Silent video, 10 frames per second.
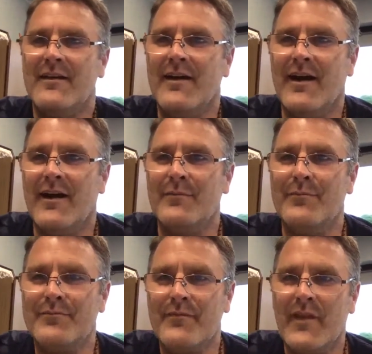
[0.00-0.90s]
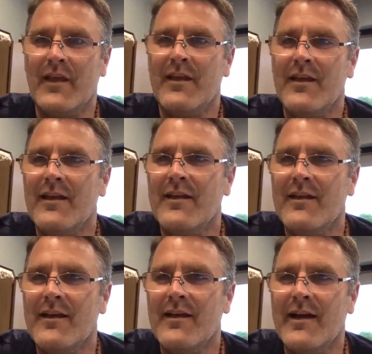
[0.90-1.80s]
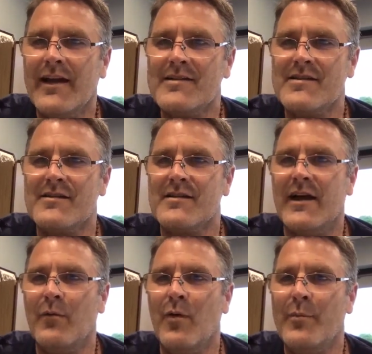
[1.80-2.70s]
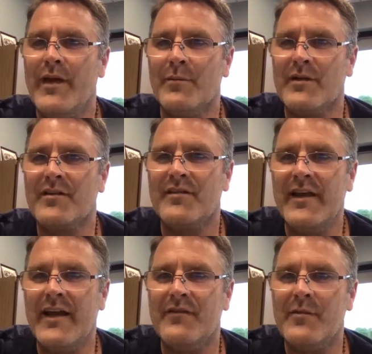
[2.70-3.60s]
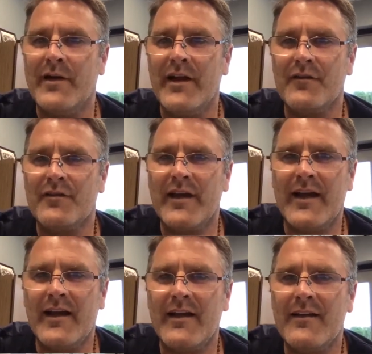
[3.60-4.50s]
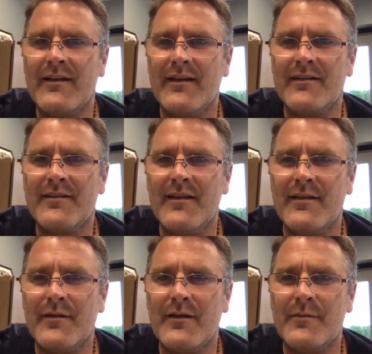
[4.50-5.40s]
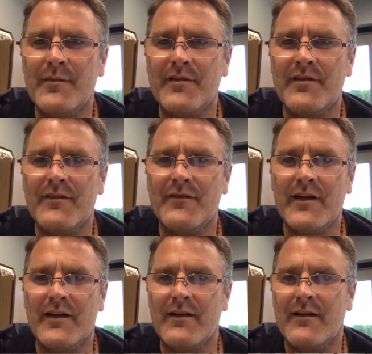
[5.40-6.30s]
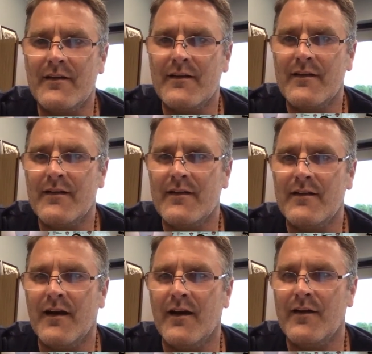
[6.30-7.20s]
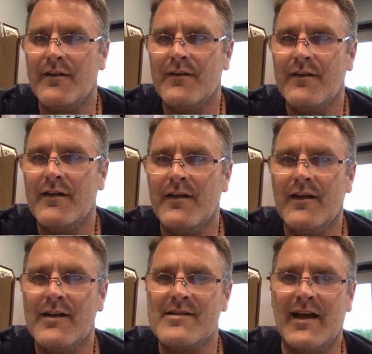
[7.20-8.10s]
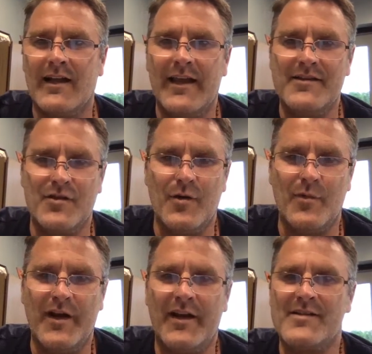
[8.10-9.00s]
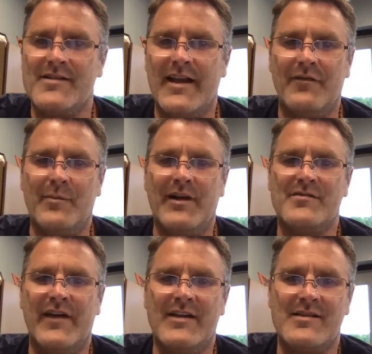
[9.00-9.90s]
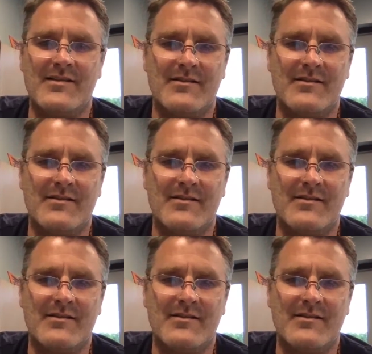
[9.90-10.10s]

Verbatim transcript: Um, I guess there's I won't be able to see everybody else. Can I? Can I see the? Let me see if I can. No, it's not like Zoom where you can see everybody's faces.